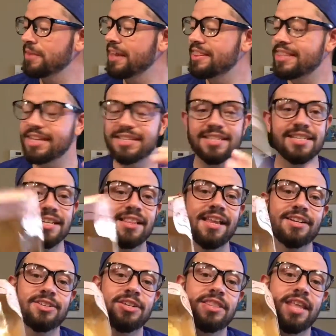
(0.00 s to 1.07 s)
this is a
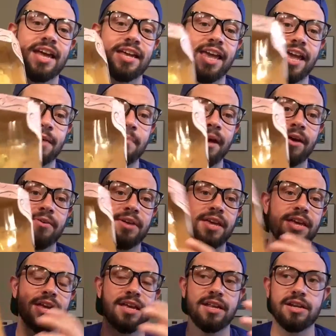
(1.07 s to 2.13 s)
collection that came out
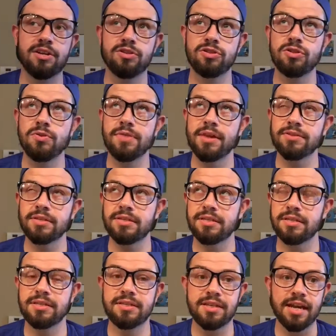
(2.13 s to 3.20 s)
in
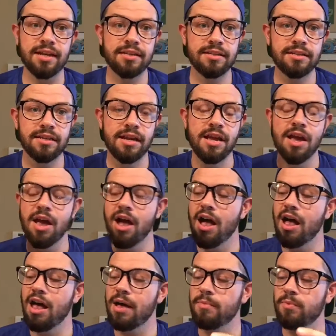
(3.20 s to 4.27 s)
2006
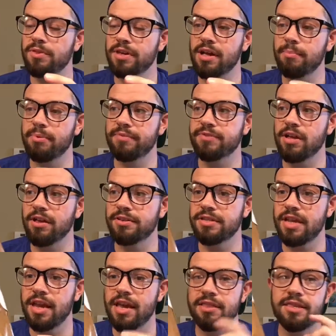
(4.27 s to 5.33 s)
um, with a couple of dolls,
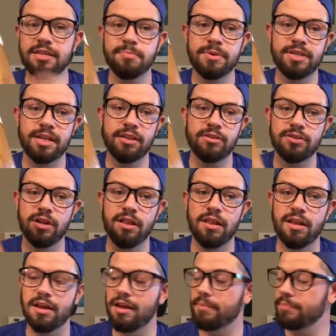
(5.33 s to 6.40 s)
and this particular doll
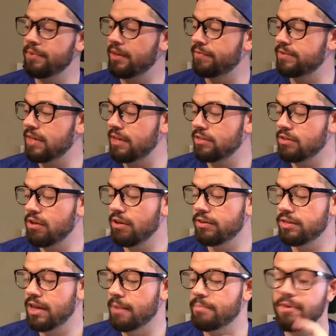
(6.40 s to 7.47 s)
um, gift set is
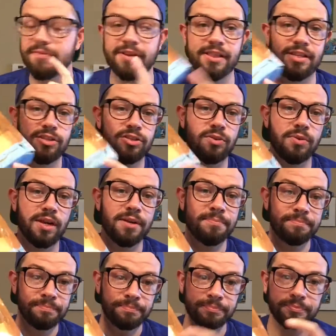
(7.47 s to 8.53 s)
called uh, Perfectly Suited.
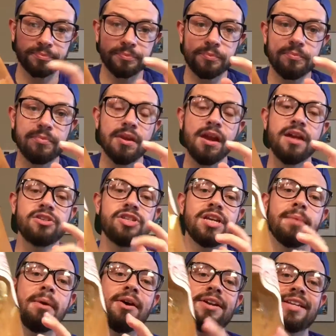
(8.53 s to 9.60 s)
Uh, she
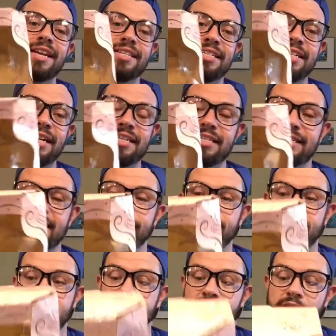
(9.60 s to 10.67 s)
came out in 1997.
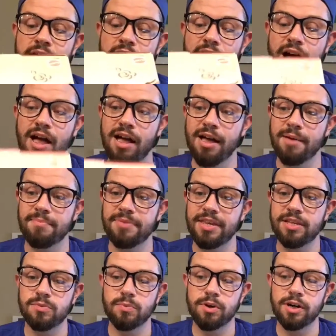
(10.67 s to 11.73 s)
Um,
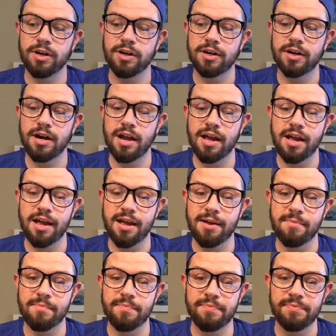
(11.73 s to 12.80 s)
these were
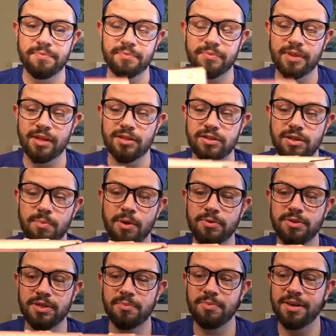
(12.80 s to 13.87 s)
um,
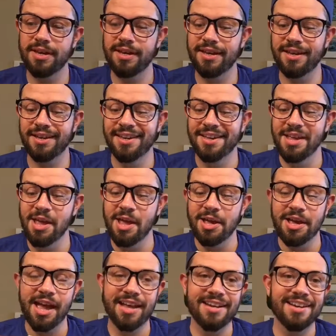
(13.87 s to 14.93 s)
supposed to be
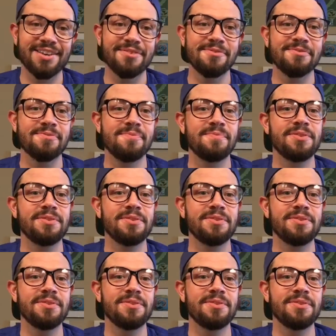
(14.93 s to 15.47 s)
kind of